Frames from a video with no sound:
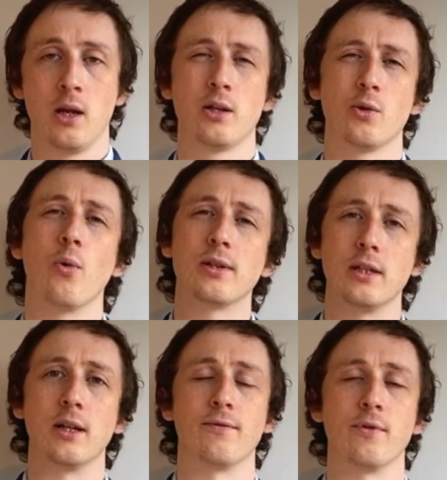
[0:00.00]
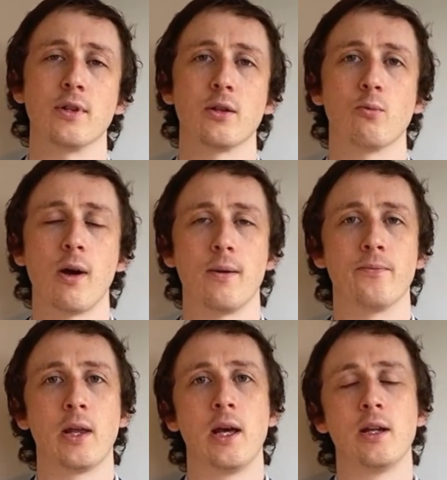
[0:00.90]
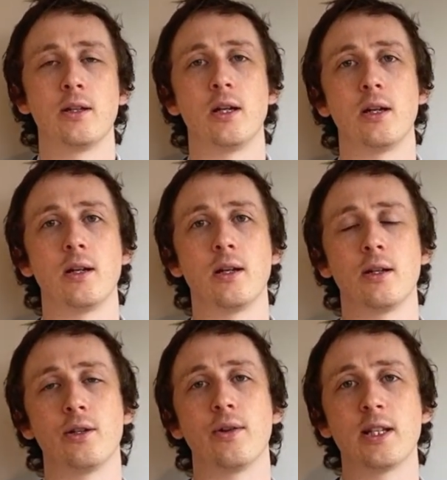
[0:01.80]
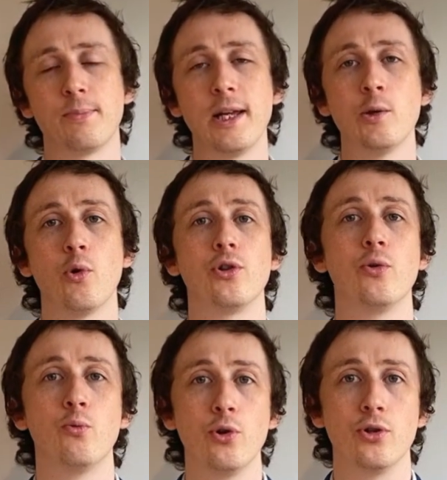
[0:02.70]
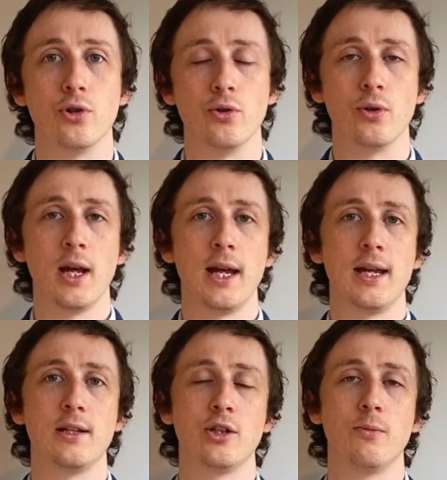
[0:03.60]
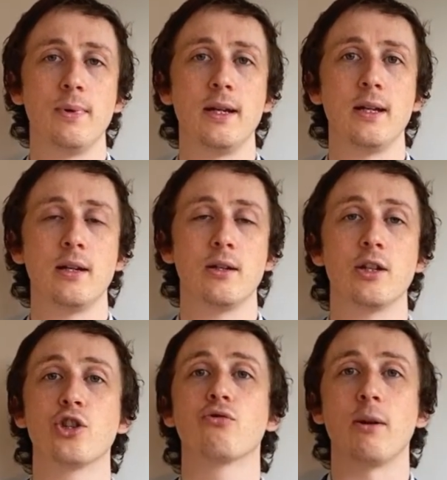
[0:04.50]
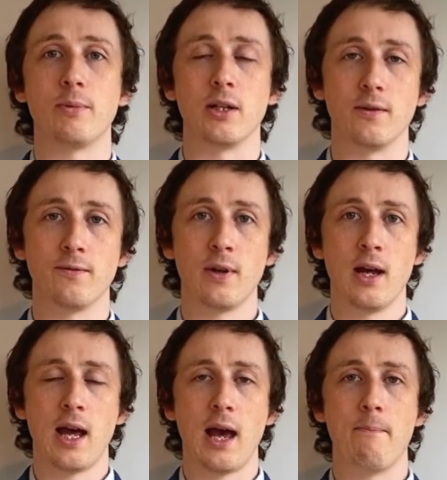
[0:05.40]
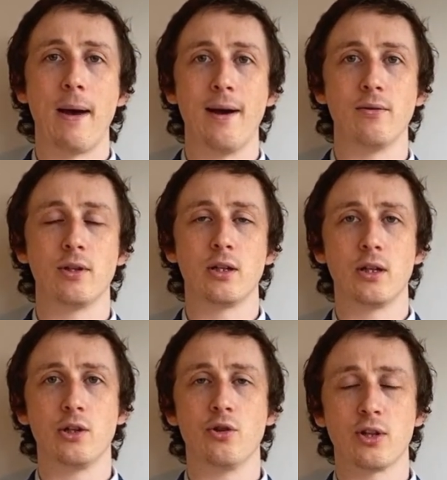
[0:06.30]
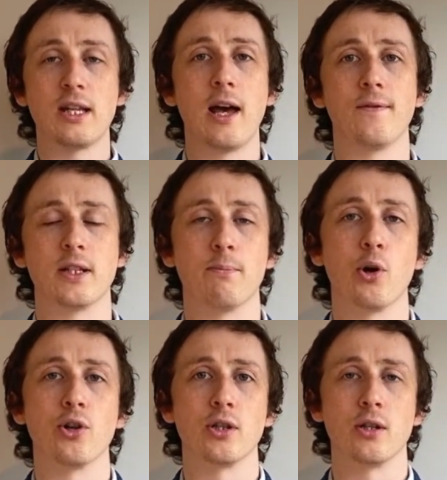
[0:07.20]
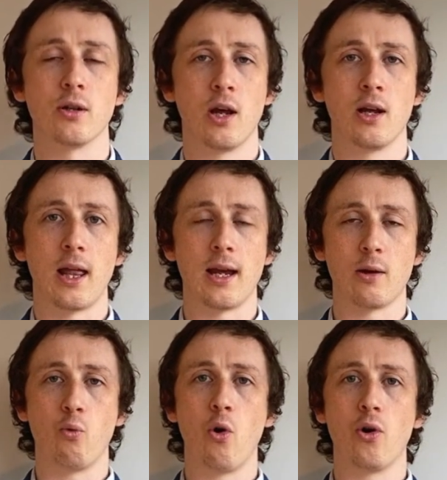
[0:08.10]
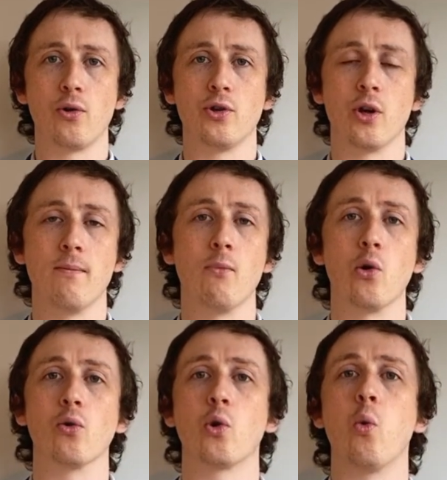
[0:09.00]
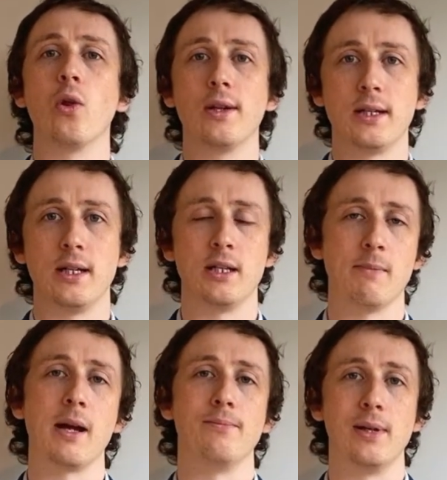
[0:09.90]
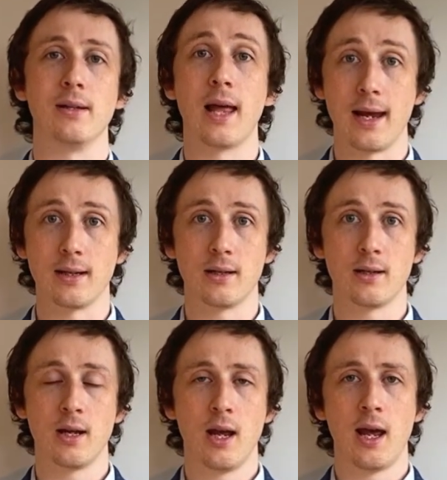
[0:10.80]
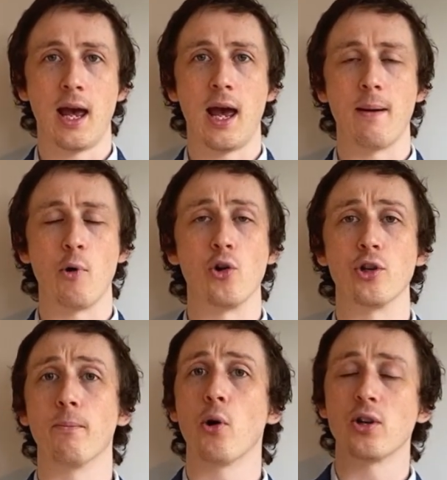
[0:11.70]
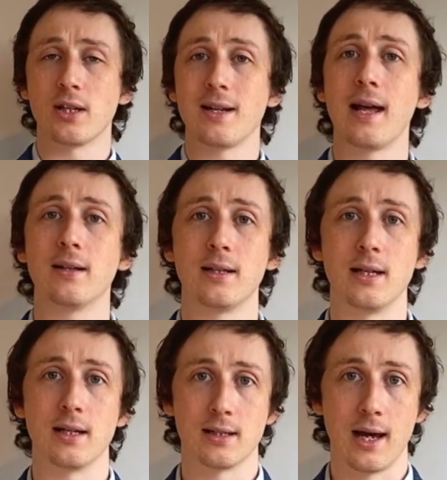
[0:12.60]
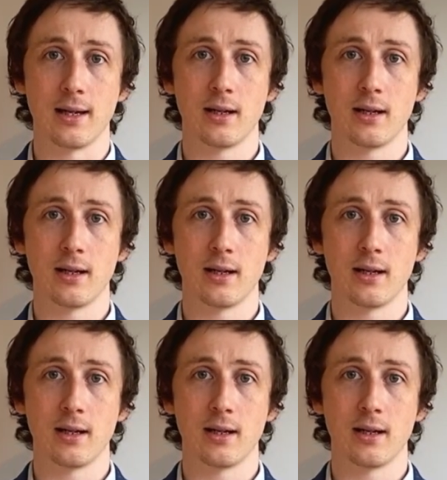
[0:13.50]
So what's the difference? Well, to explain what you would do is to be descriptive about yourself as a person, like what your moral qualities might be like, or your personality is like.